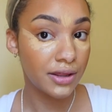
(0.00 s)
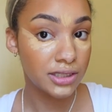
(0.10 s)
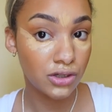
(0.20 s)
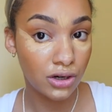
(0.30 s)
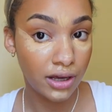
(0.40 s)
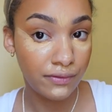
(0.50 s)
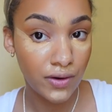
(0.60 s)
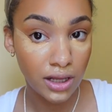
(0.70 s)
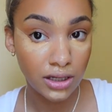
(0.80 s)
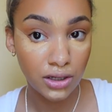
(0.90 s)
this girl I
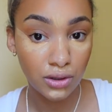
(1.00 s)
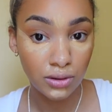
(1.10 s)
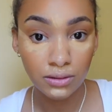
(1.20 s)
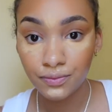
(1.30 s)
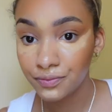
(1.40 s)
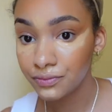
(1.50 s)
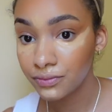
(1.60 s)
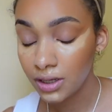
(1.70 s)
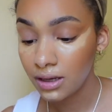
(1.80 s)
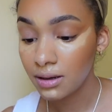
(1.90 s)
follow
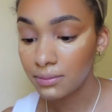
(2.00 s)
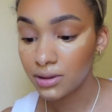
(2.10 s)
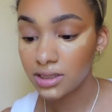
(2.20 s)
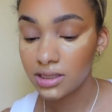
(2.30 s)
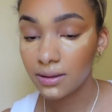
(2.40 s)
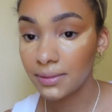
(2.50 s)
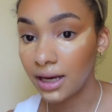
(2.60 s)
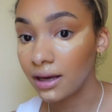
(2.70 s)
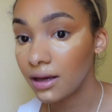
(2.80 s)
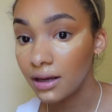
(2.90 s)
put some
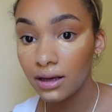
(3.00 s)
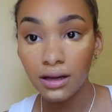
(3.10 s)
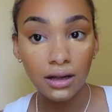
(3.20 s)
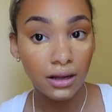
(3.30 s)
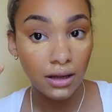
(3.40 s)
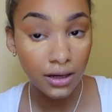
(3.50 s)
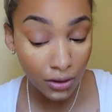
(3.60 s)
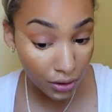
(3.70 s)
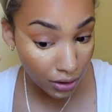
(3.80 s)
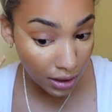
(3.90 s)
like
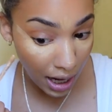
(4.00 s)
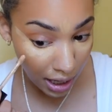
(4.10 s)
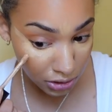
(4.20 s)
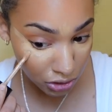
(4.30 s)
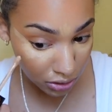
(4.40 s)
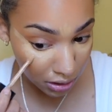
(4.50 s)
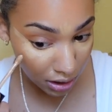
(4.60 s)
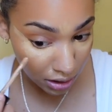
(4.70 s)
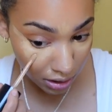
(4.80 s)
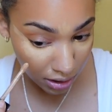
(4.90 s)
natural
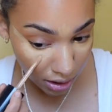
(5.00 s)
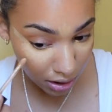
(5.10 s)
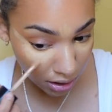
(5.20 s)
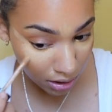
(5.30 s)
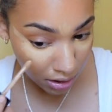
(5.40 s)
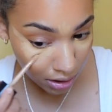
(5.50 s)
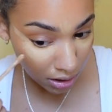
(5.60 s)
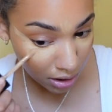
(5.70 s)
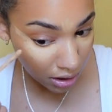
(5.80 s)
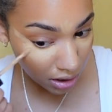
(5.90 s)
color
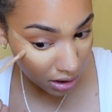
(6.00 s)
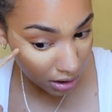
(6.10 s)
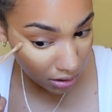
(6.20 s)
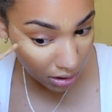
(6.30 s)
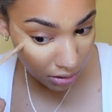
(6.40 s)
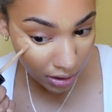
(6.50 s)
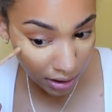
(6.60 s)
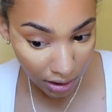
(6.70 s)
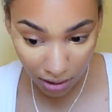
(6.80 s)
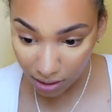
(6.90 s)

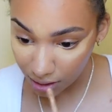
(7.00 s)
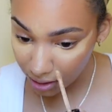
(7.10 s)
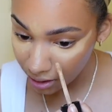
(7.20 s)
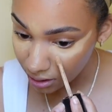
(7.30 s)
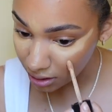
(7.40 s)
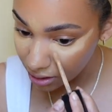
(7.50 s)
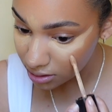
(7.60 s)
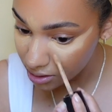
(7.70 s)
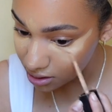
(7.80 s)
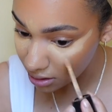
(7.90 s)
right here in her
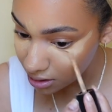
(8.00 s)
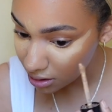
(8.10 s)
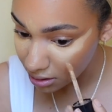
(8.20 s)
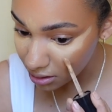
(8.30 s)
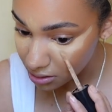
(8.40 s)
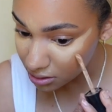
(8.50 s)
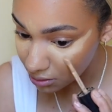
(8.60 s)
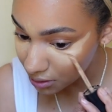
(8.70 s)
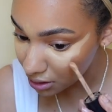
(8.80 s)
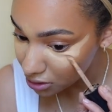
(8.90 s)
concealer. So
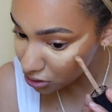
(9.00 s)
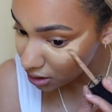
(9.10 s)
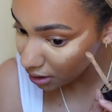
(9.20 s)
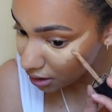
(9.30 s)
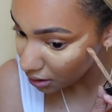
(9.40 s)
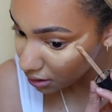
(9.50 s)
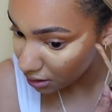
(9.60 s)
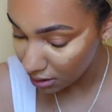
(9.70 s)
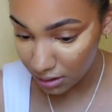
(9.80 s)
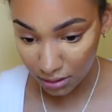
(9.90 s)
we're gonna try
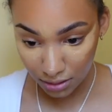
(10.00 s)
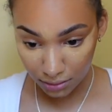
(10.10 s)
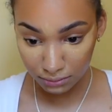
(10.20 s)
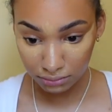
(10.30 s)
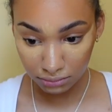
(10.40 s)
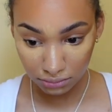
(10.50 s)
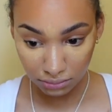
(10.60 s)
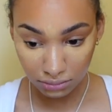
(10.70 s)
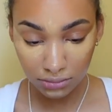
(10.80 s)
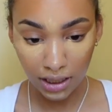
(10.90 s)
it.
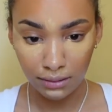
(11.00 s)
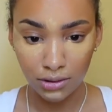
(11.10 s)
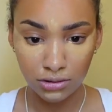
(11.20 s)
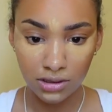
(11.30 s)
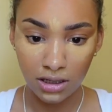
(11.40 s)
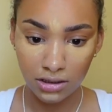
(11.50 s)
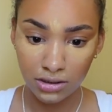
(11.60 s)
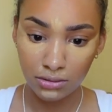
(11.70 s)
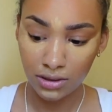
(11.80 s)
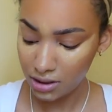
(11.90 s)
Damn, those colors
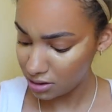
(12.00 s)
are really